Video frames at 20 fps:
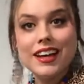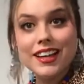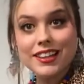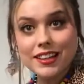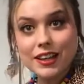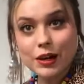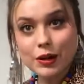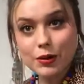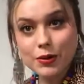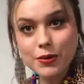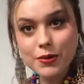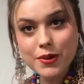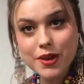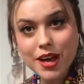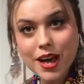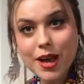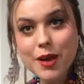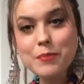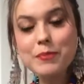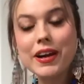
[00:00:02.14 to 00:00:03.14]
Hello,
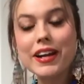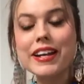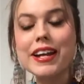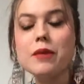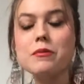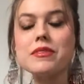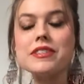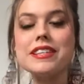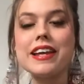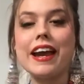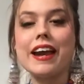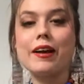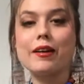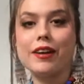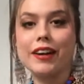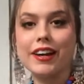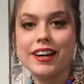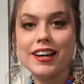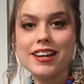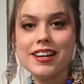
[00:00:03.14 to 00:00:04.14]
my name is
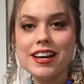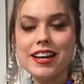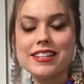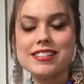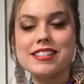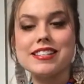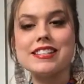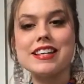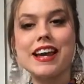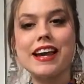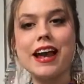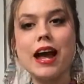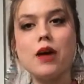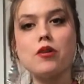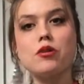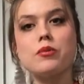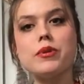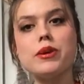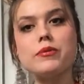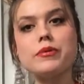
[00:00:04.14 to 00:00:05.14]
Erica, and today
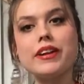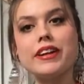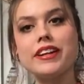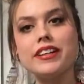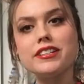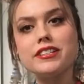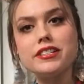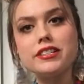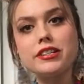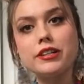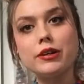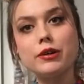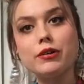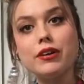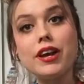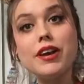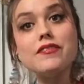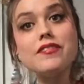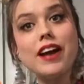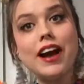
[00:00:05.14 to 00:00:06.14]
I will be reading to
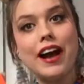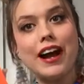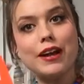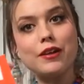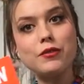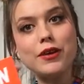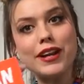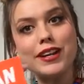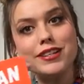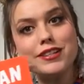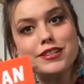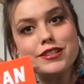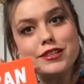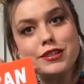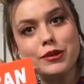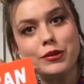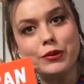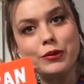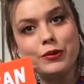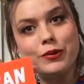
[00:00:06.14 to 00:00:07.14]
you If I Ran a
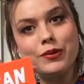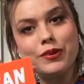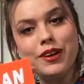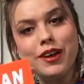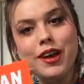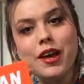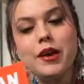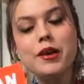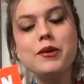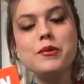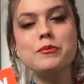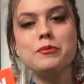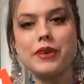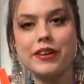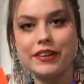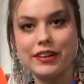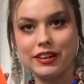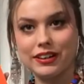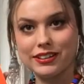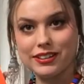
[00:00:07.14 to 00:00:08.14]
Zoo
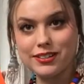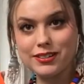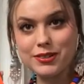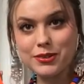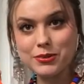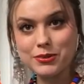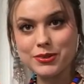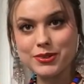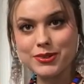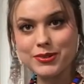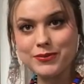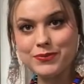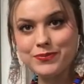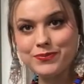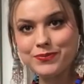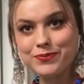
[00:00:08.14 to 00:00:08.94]
by Dr. Seuss.